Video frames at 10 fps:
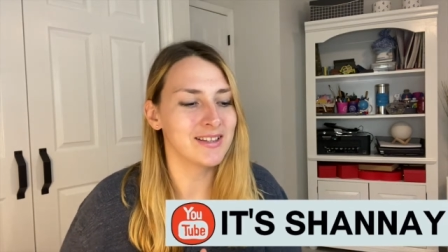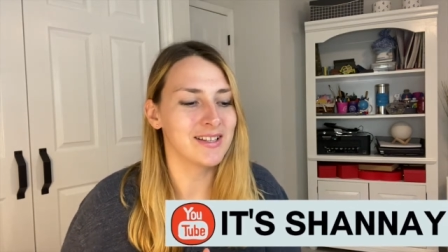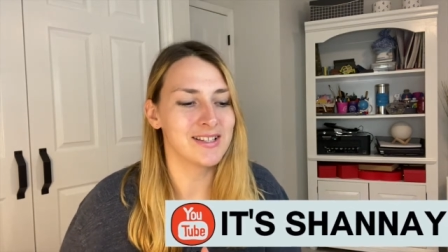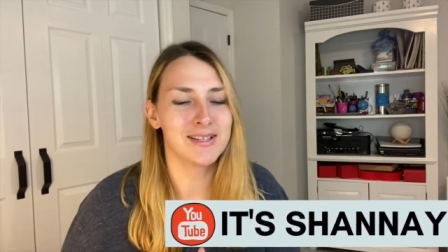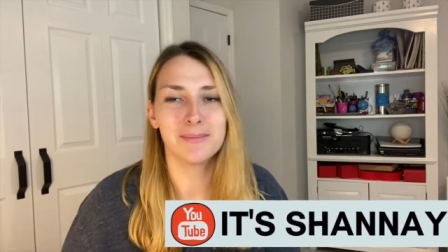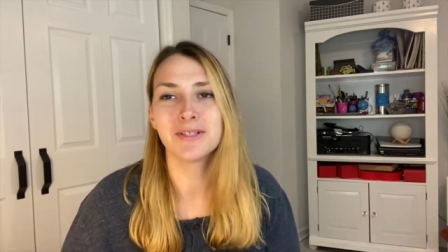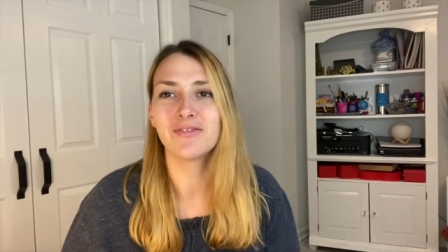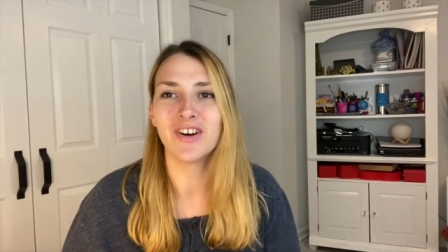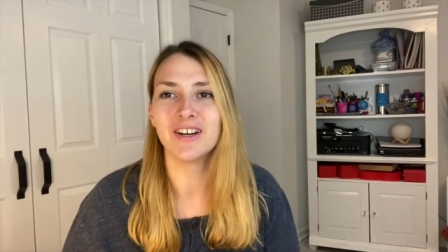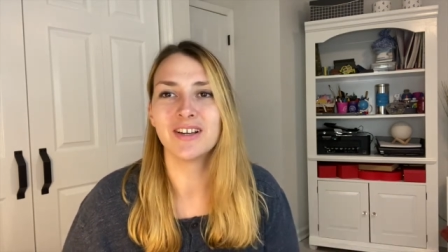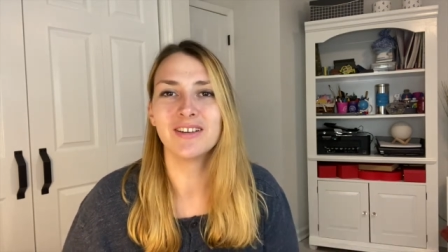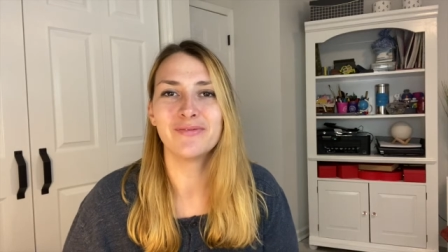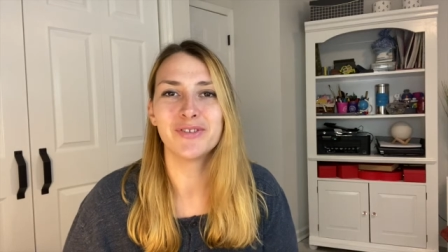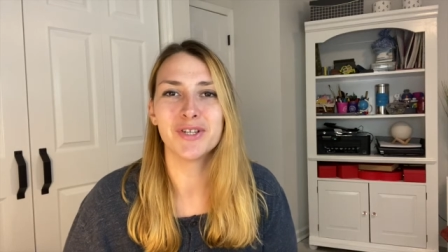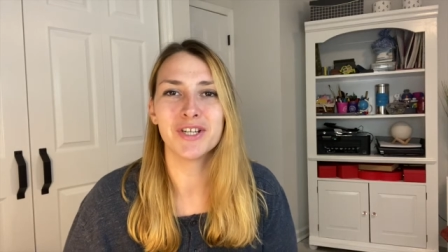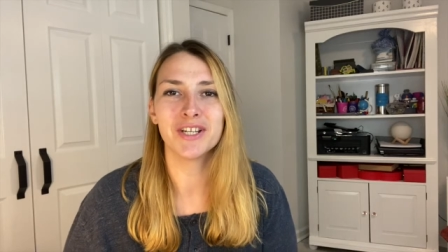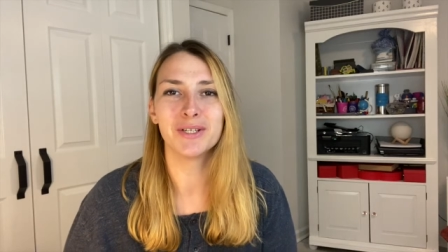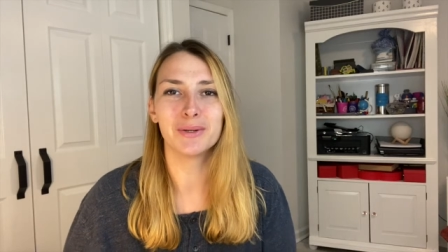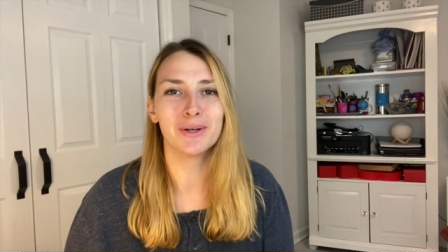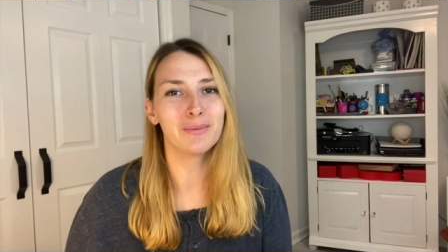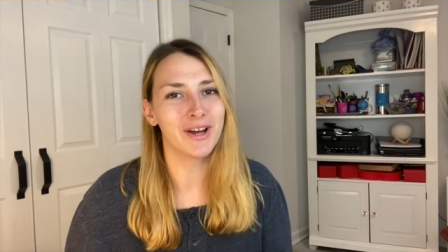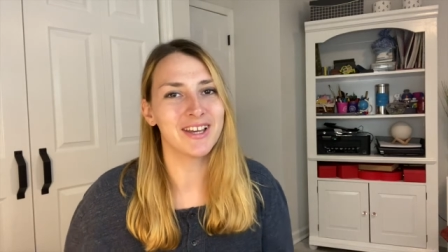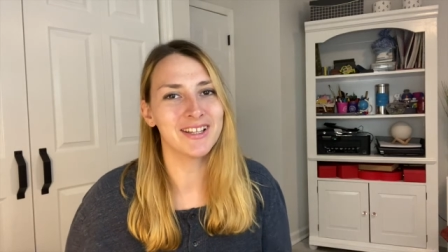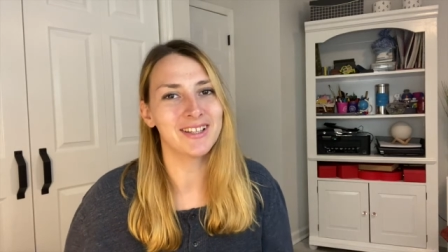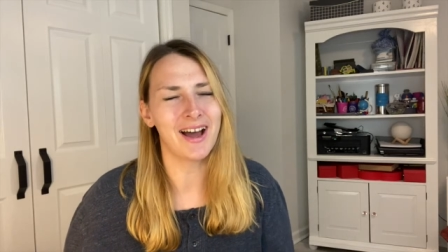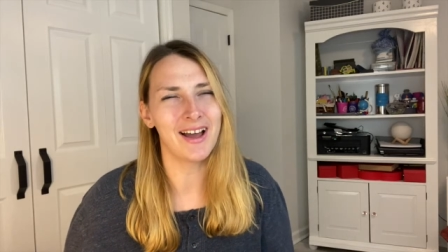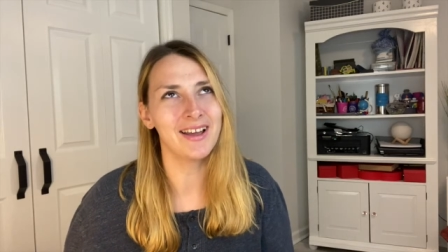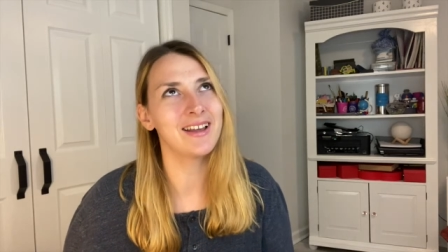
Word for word: this seems fun. If she can do it, why can't I?